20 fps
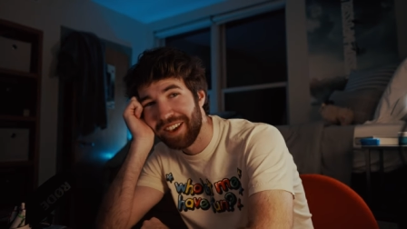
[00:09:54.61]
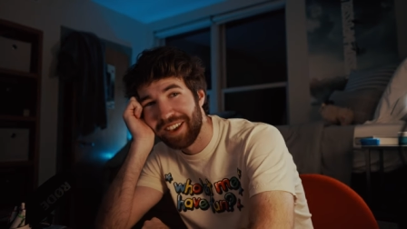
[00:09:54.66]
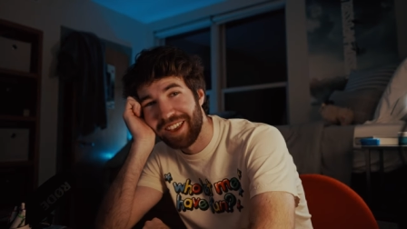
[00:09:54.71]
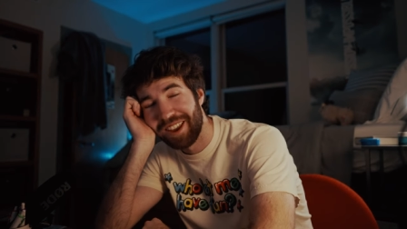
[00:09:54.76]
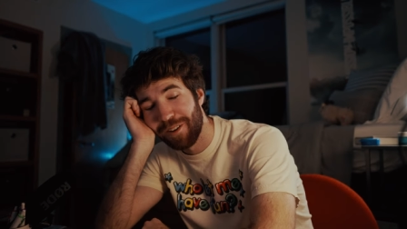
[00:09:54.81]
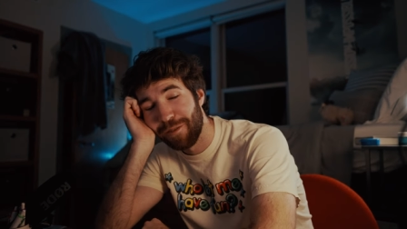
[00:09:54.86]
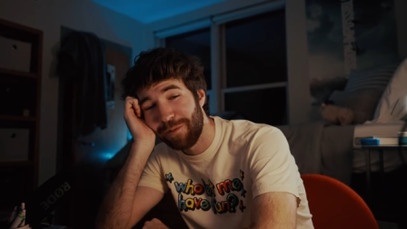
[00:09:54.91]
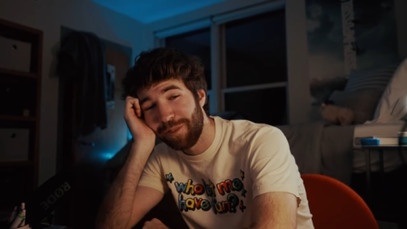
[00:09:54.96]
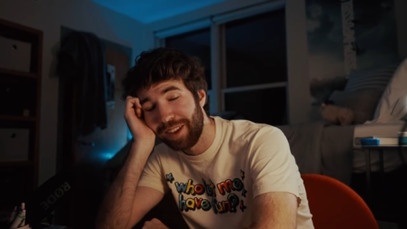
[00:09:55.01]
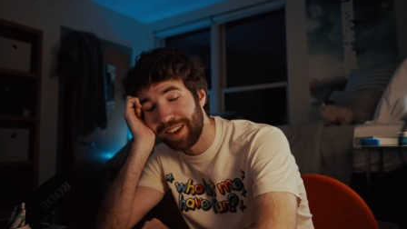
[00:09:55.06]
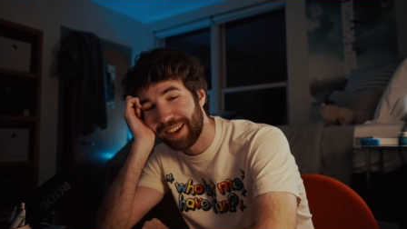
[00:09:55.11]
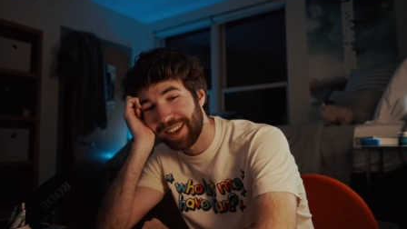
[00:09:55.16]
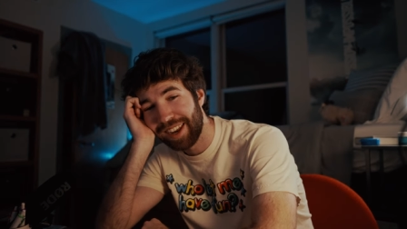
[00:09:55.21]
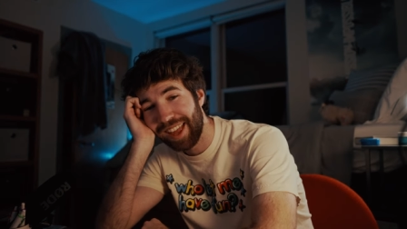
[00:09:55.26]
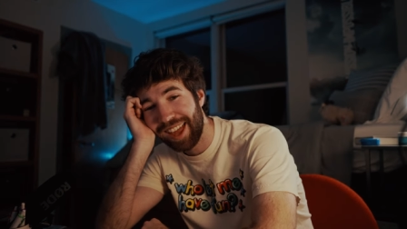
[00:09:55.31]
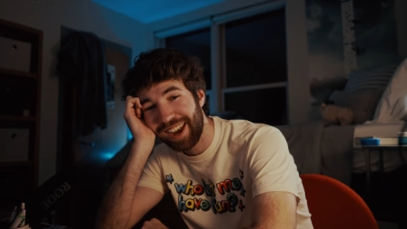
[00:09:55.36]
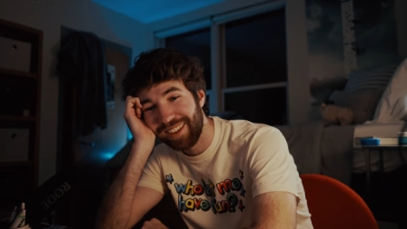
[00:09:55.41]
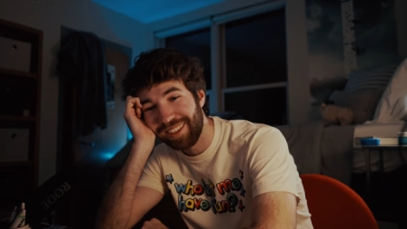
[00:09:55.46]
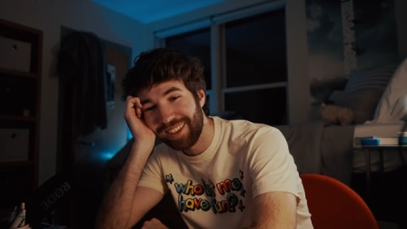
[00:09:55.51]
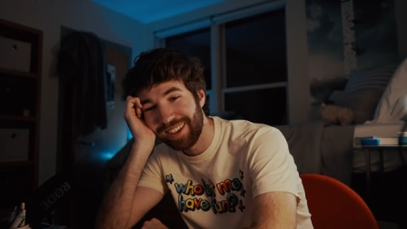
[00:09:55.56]
and hopefully I can
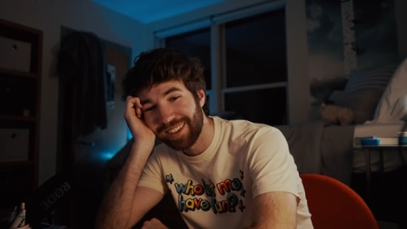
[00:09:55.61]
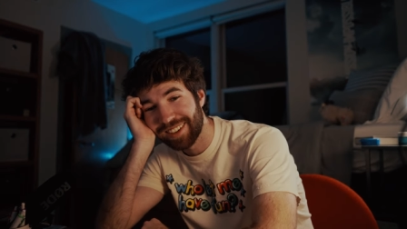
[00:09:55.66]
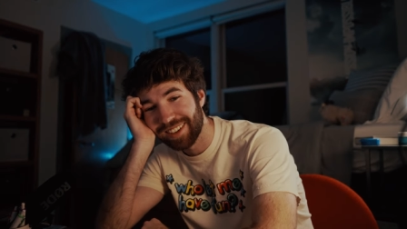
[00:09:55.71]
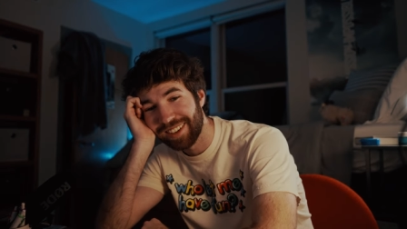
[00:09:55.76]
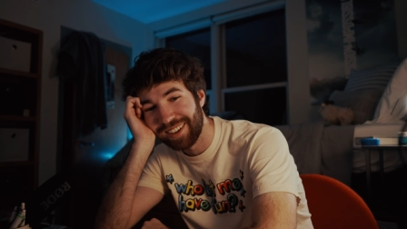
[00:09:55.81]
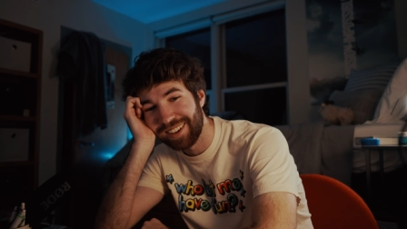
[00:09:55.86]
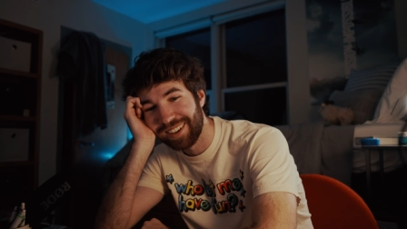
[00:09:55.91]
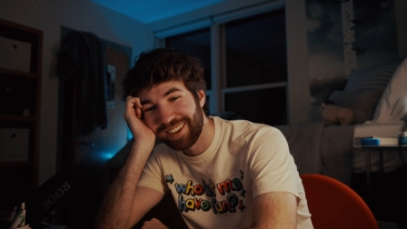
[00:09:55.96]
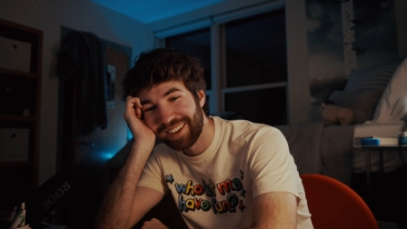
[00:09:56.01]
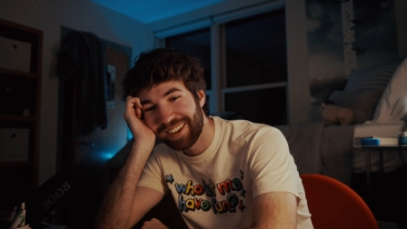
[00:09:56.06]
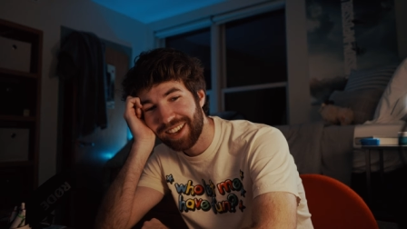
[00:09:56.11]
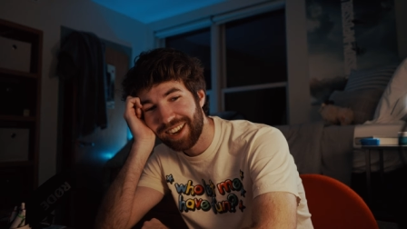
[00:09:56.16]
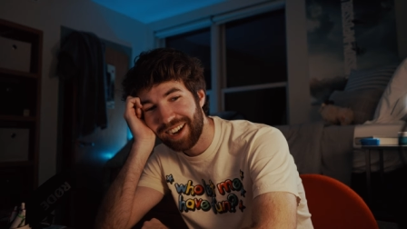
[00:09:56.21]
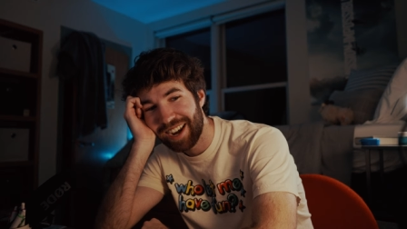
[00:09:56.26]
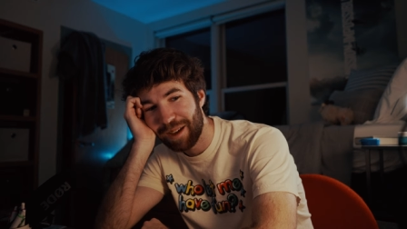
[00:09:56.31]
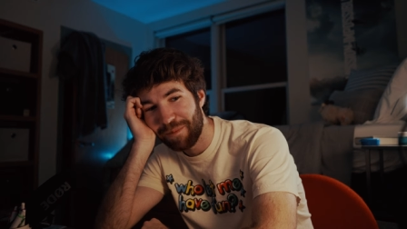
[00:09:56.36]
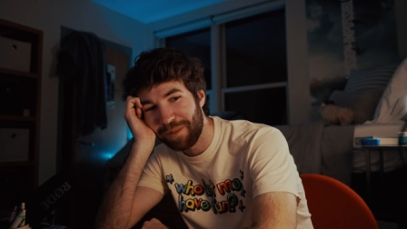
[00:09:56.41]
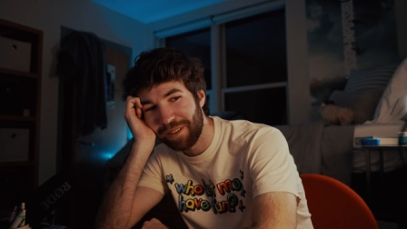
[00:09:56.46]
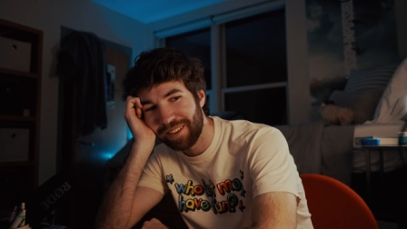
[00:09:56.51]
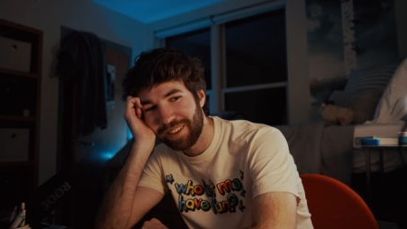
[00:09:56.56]
edit this and get it
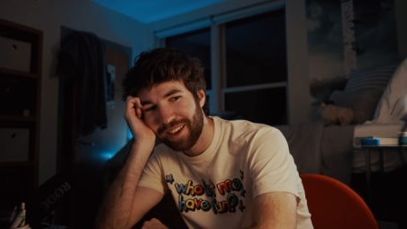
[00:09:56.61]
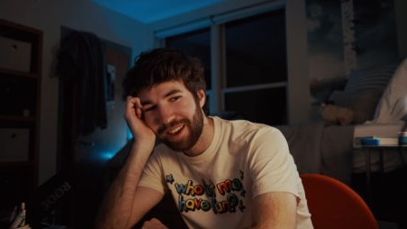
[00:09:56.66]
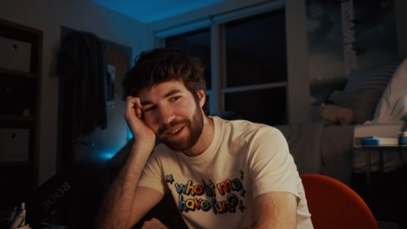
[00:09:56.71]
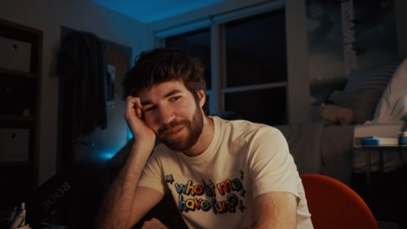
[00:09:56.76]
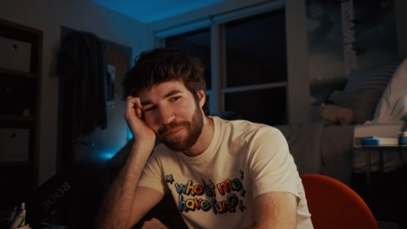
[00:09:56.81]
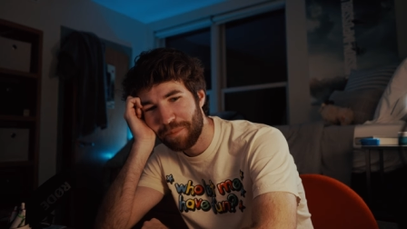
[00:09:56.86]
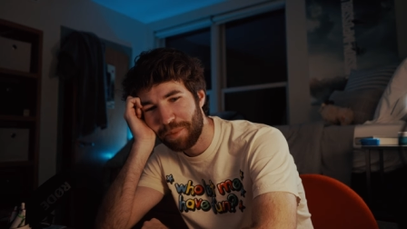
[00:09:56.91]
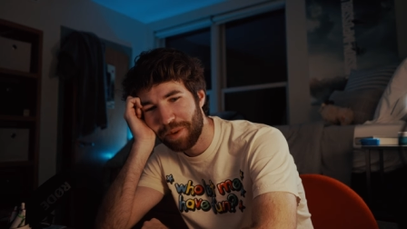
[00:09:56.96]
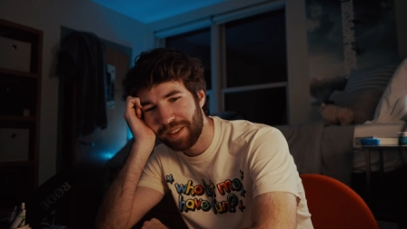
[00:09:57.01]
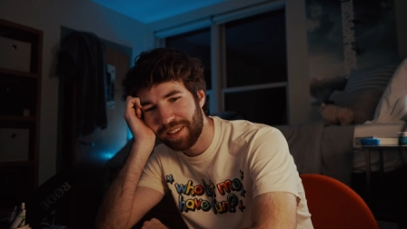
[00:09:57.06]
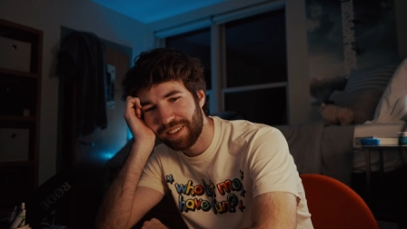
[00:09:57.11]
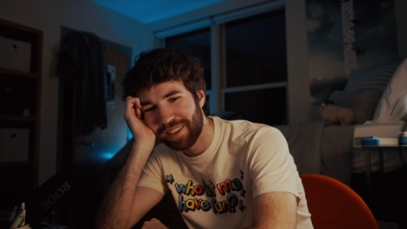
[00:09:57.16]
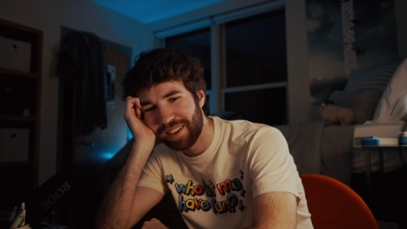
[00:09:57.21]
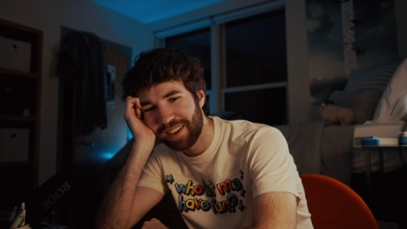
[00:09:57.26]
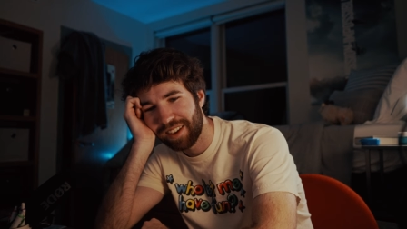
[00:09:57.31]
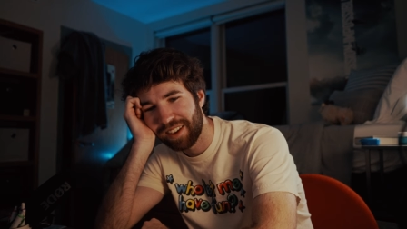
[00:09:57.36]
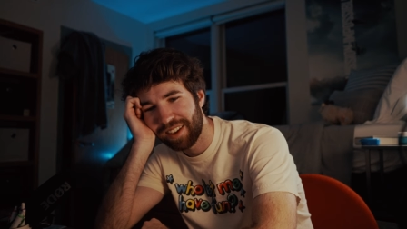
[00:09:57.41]
up in time, but it's